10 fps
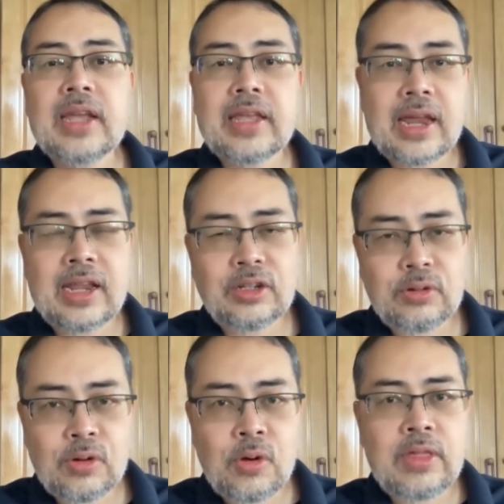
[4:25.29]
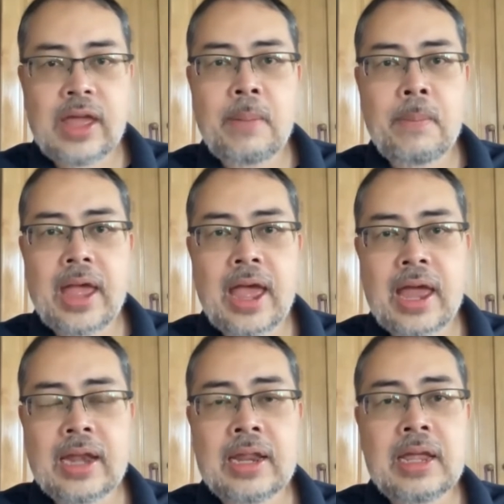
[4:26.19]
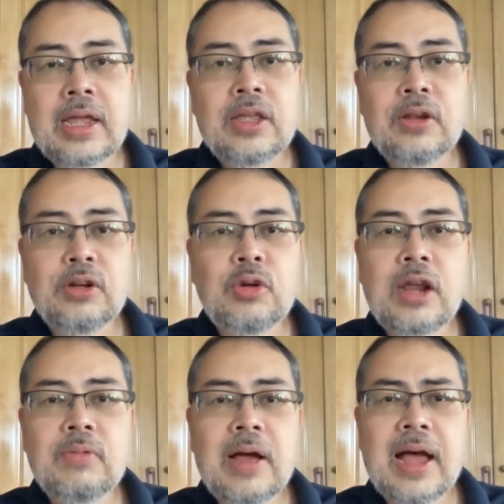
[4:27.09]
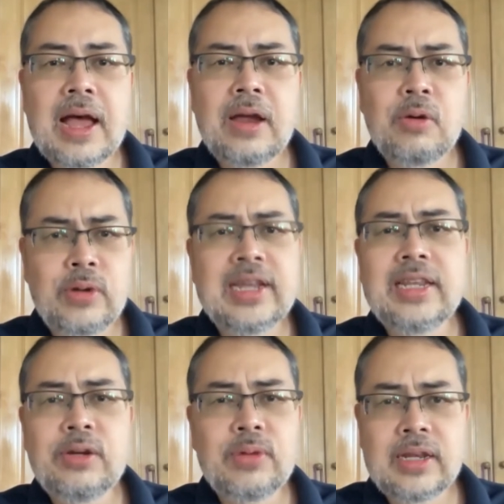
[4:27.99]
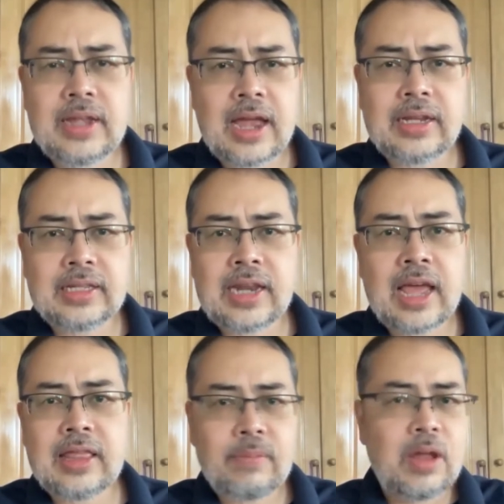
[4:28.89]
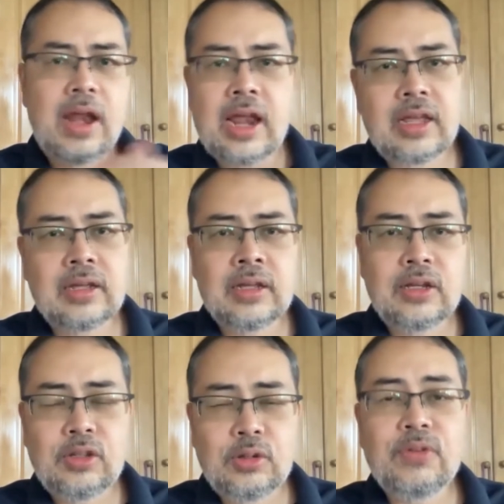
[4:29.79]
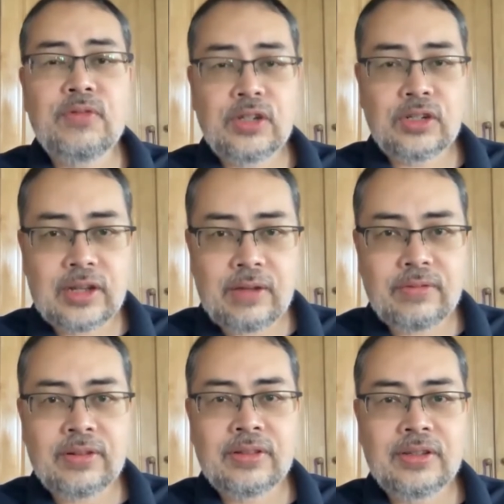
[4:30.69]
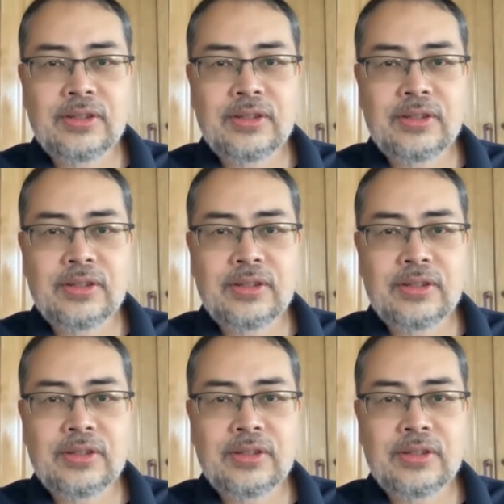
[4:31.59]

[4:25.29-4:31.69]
getting to know them, and trying to really understand them, not at a superficial level.